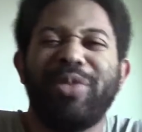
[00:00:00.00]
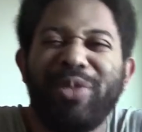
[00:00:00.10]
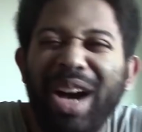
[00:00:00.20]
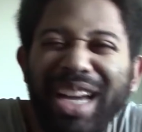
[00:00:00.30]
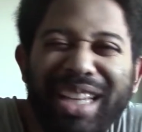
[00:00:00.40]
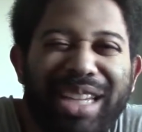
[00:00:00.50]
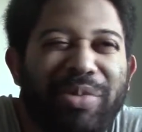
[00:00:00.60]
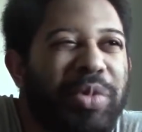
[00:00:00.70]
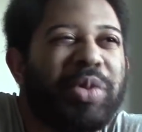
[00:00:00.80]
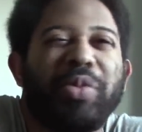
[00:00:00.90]
fuck? Like,
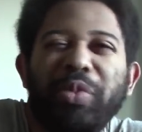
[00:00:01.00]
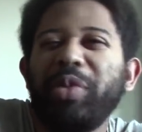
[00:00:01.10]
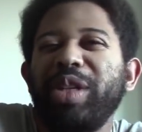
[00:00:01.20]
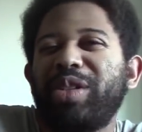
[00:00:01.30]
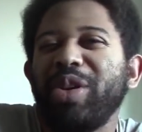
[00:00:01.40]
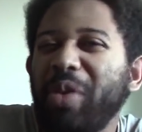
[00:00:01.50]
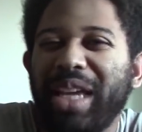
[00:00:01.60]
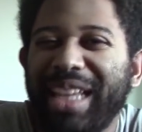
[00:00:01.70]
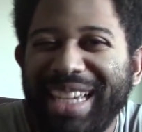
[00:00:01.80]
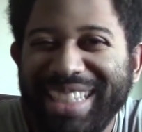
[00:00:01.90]
what are you
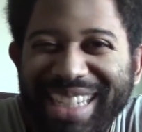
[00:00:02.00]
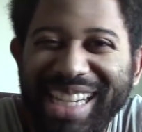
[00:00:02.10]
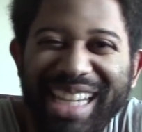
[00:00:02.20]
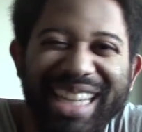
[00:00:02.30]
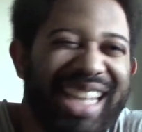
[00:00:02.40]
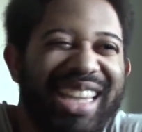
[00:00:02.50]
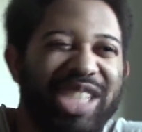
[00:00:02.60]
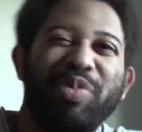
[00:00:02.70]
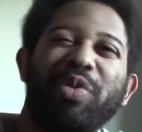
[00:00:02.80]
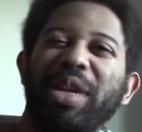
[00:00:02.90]
doing? Like,
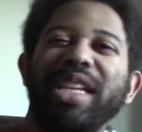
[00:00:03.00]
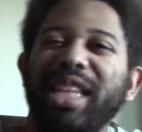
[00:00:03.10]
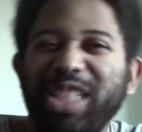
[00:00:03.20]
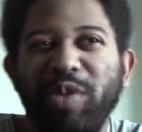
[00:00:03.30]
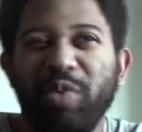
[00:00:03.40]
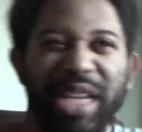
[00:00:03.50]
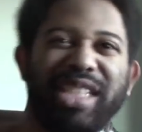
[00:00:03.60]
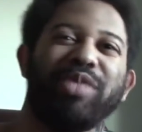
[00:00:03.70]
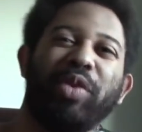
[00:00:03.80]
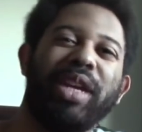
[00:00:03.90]
let's be
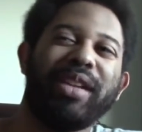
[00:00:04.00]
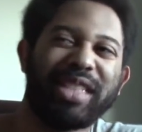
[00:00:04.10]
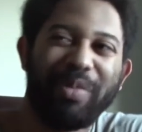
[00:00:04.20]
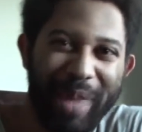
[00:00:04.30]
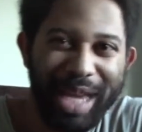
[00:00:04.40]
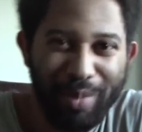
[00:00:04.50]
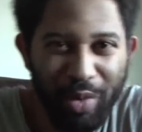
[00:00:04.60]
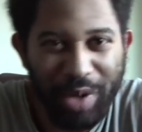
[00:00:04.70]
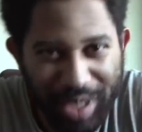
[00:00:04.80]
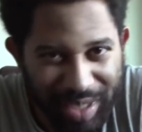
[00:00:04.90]
reasonable here. Does it make
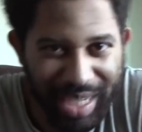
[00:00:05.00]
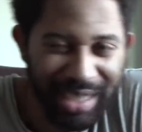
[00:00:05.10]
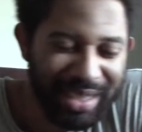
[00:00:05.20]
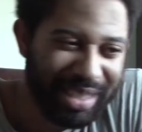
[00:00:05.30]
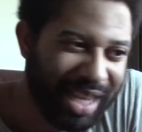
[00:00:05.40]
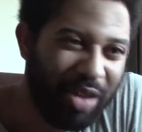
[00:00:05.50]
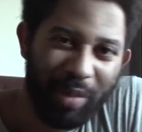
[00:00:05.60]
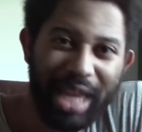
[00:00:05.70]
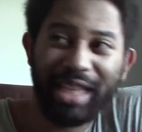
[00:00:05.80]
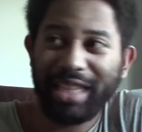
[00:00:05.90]
more sense to tell
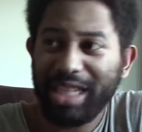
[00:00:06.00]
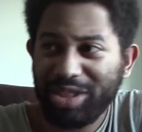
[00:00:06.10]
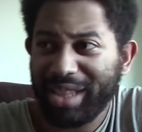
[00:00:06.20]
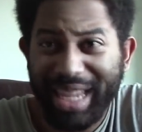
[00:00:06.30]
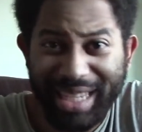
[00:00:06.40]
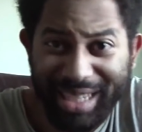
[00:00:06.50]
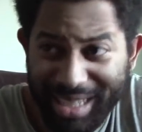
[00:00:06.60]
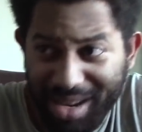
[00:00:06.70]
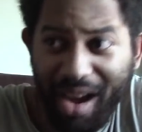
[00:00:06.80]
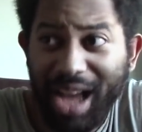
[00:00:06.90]
men that they should, like,
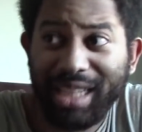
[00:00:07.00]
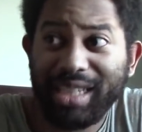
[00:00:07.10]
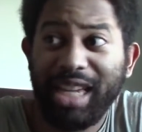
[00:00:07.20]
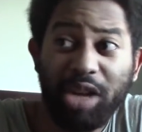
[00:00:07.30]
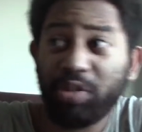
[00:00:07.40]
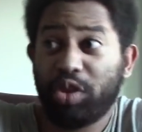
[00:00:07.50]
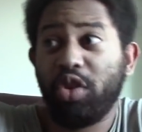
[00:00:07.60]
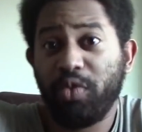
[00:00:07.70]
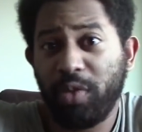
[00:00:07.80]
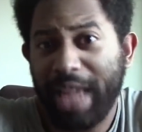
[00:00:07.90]
not
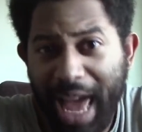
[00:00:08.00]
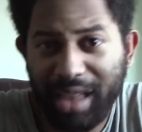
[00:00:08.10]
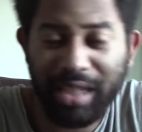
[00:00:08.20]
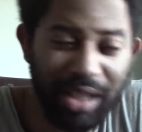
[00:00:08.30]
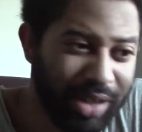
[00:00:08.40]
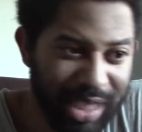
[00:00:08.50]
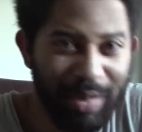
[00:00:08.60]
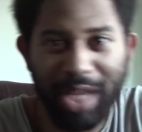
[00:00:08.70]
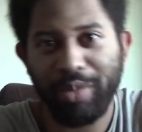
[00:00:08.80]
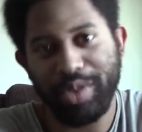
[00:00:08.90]
observe reality? Or does it
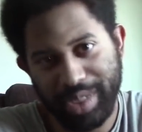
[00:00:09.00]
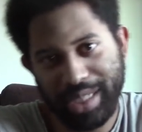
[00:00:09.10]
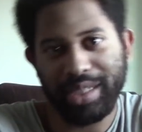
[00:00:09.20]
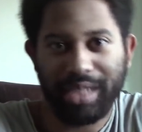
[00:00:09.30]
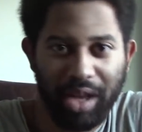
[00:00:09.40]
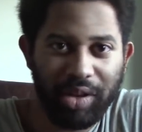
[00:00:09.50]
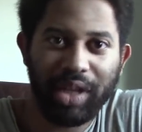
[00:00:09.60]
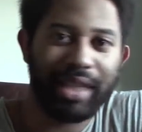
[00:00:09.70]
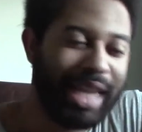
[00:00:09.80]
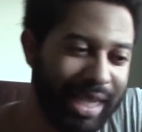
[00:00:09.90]
make more sense to tell
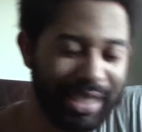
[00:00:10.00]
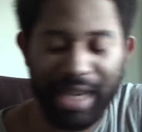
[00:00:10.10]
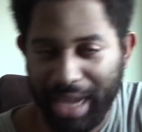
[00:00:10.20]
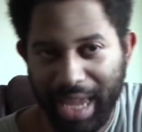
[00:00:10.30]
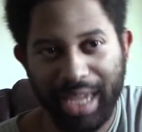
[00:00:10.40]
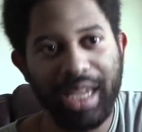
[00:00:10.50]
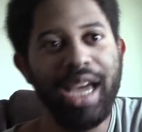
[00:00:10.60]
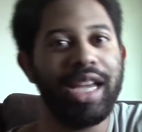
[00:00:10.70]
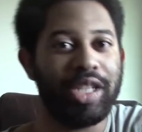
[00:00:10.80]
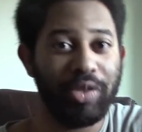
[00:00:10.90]
young ladies that, hey,
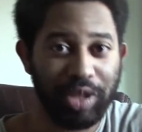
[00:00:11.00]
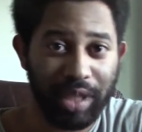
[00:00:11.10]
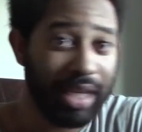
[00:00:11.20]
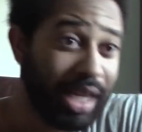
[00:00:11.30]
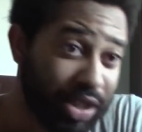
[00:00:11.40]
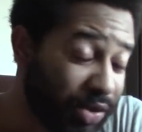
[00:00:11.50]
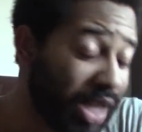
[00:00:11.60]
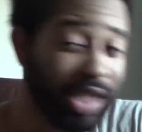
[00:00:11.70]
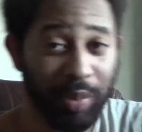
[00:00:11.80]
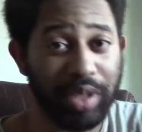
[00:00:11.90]
you should
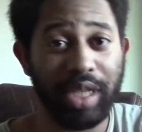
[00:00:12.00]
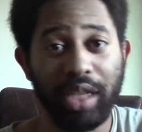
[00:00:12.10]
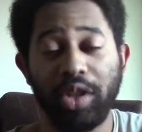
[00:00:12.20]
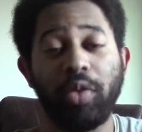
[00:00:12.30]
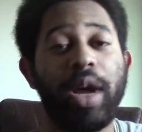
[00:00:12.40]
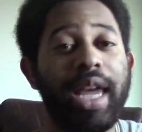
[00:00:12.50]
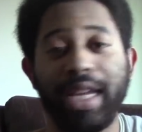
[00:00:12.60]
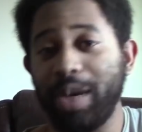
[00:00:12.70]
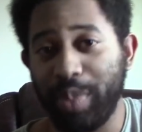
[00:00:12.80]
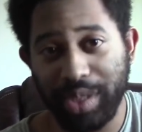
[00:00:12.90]
dress a particular way
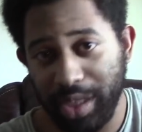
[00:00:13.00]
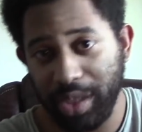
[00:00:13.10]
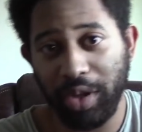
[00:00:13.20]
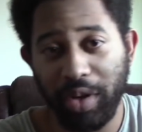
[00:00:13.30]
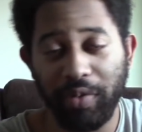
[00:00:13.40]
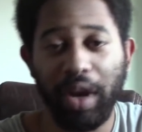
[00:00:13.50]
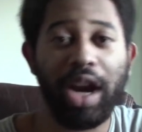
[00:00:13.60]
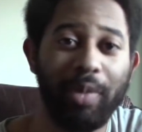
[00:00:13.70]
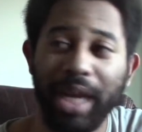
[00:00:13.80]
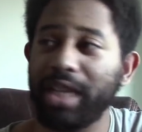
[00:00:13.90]
in a particular
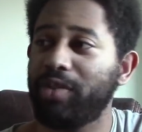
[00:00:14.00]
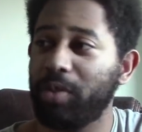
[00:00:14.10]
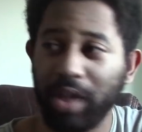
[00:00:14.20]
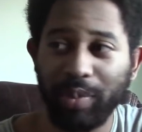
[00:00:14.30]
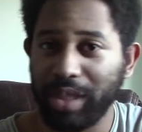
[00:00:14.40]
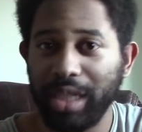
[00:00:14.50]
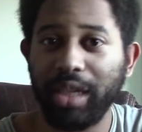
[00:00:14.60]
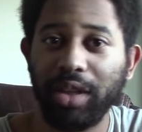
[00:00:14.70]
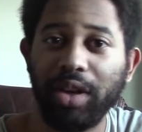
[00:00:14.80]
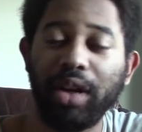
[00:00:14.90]
environment if you want a
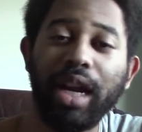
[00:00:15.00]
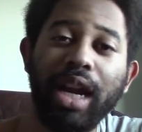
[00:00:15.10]
particular